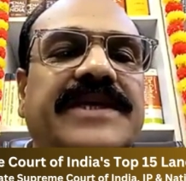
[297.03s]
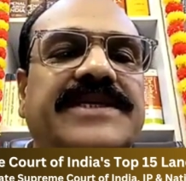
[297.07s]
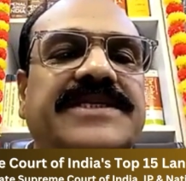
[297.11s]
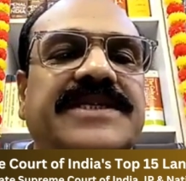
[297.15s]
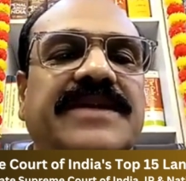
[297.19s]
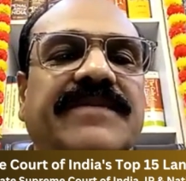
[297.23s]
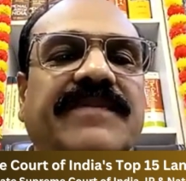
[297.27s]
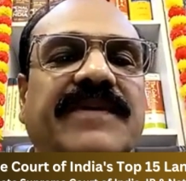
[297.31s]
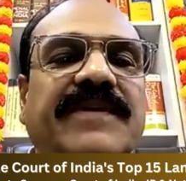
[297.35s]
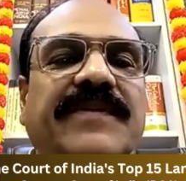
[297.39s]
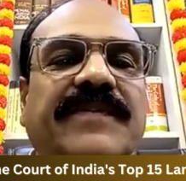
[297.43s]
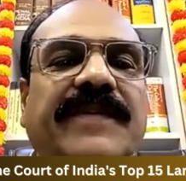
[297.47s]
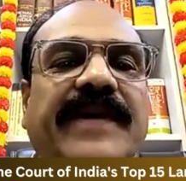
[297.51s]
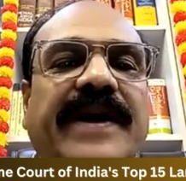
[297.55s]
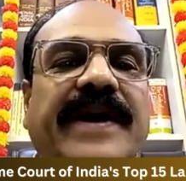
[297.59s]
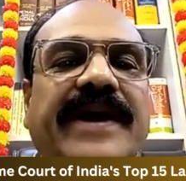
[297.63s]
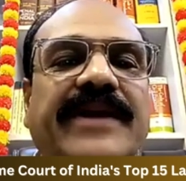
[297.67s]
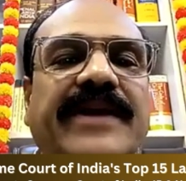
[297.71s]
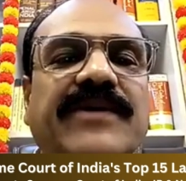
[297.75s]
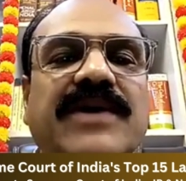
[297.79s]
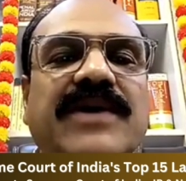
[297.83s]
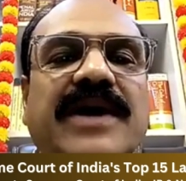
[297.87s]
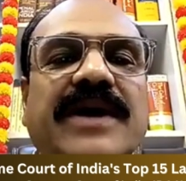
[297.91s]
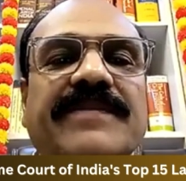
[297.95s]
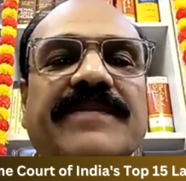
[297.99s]
Case number
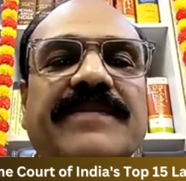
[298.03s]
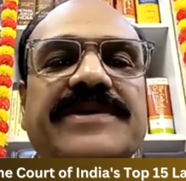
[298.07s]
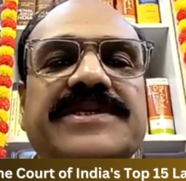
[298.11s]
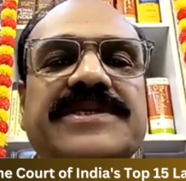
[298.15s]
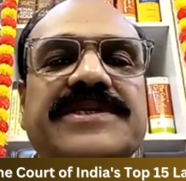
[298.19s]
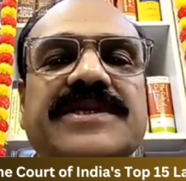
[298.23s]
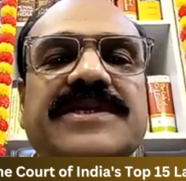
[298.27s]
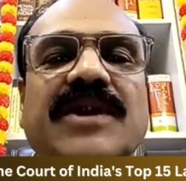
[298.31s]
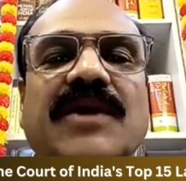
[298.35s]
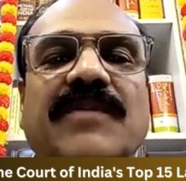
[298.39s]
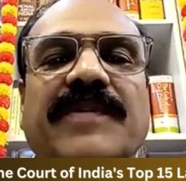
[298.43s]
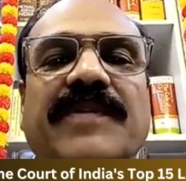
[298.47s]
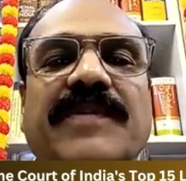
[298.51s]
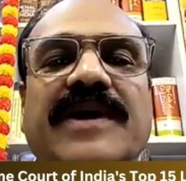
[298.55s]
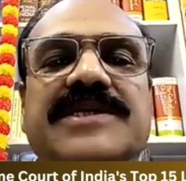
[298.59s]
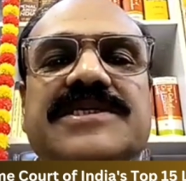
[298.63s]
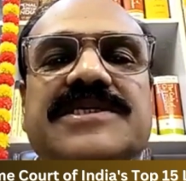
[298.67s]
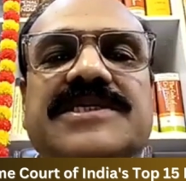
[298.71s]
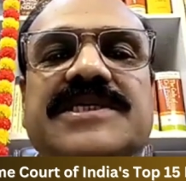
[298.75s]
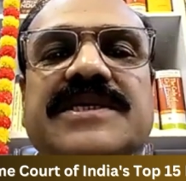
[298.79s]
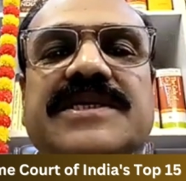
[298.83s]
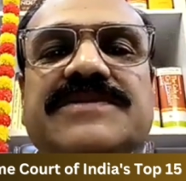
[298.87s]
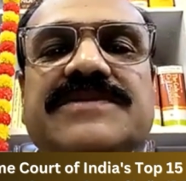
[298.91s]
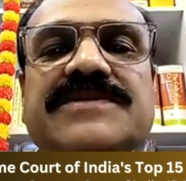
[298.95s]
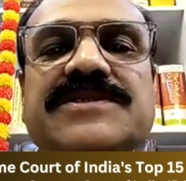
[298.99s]
5, Commissioner of
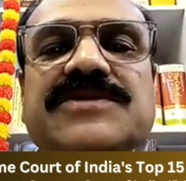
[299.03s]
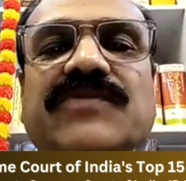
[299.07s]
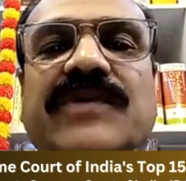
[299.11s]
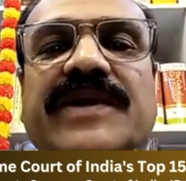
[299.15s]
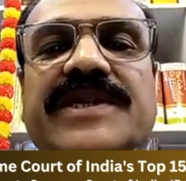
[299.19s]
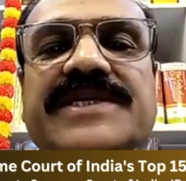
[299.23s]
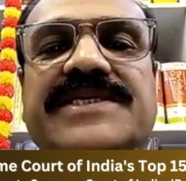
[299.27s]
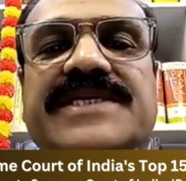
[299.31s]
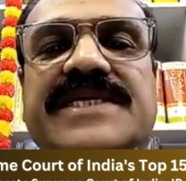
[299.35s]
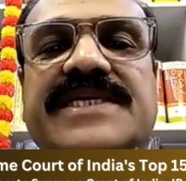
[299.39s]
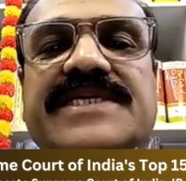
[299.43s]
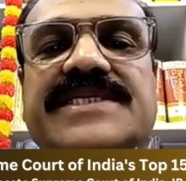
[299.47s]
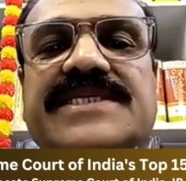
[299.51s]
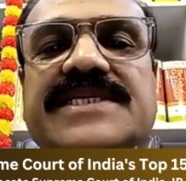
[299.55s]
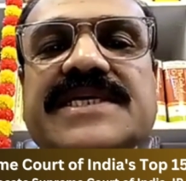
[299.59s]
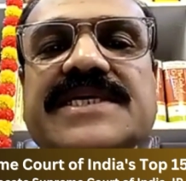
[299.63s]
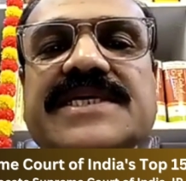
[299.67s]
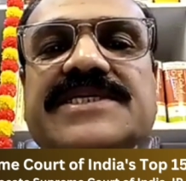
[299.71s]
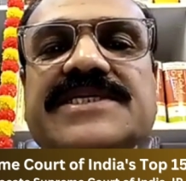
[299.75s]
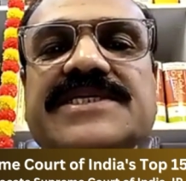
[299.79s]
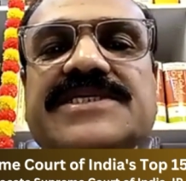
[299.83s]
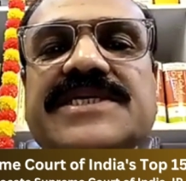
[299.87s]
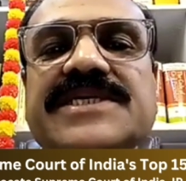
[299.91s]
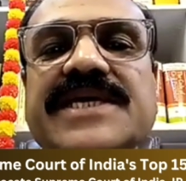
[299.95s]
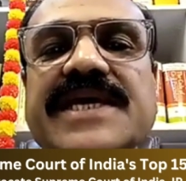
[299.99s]
Customs versus
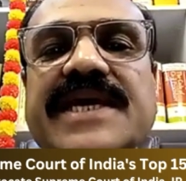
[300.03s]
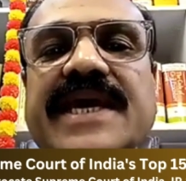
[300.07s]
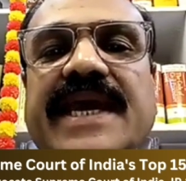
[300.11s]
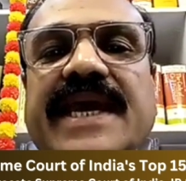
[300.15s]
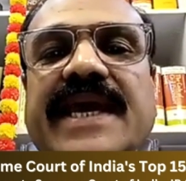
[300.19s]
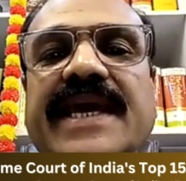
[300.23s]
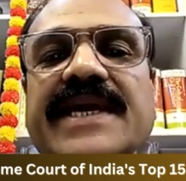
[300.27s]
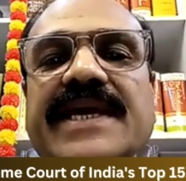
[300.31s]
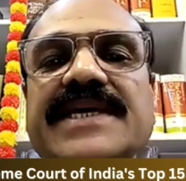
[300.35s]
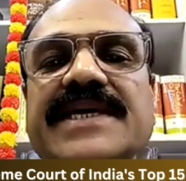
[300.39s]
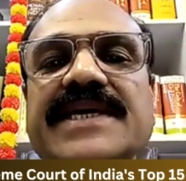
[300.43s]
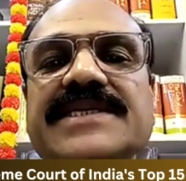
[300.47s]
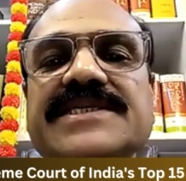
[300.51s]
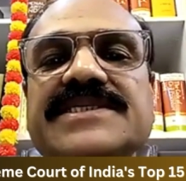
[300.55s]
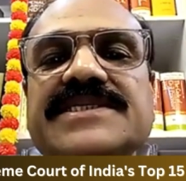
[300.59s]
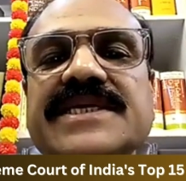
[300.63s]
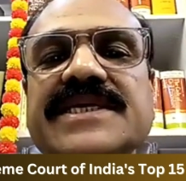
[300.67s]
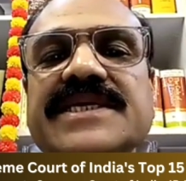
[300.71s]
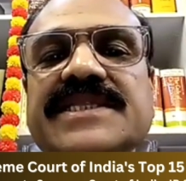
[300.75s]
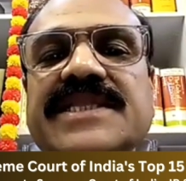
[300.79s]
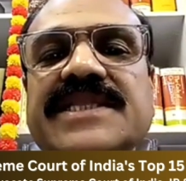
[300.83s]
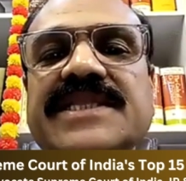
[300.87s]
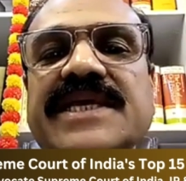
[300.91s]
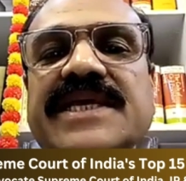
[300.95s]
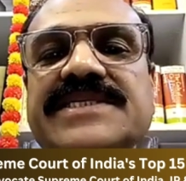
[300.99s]
JK
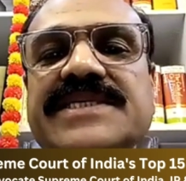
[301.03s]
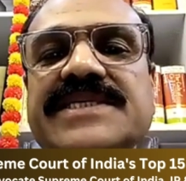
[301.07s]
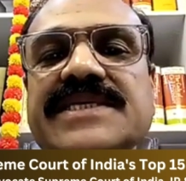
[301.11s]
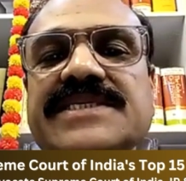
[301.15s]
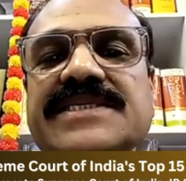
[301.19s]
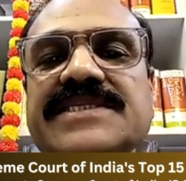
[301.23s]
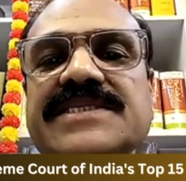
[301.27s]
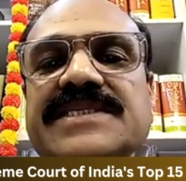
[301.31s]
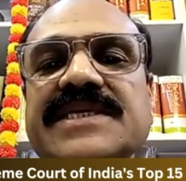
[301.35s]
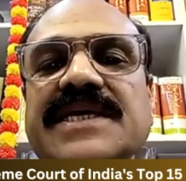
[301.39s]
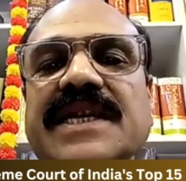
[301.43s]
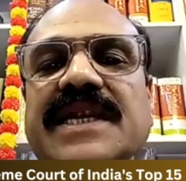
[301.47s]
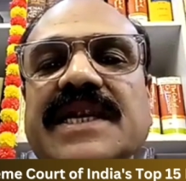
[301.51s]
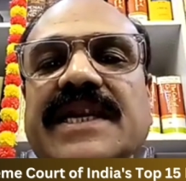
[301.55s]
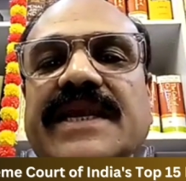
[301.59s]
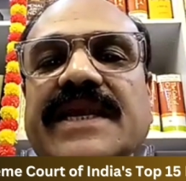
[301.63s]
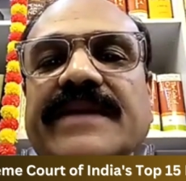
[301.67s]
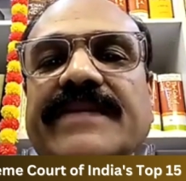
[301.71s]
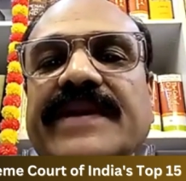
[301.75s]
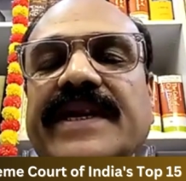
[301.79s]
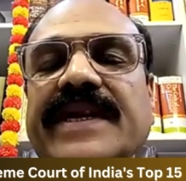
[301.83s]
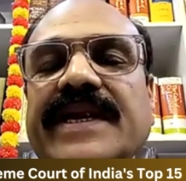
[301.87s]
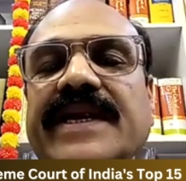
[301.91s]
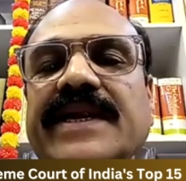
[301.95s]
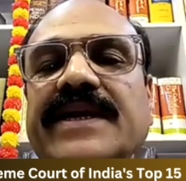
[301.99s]
Synthesis
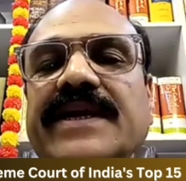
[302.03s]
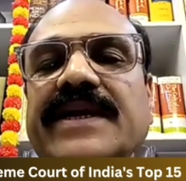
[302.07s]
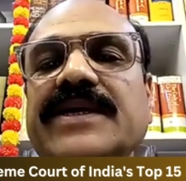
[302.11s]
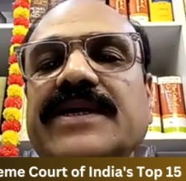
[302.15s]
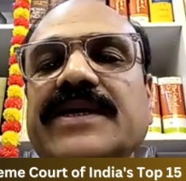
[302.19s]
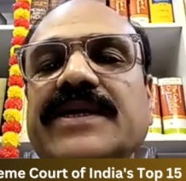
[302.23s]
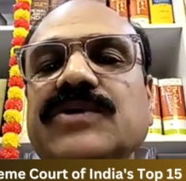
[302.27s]
Limited,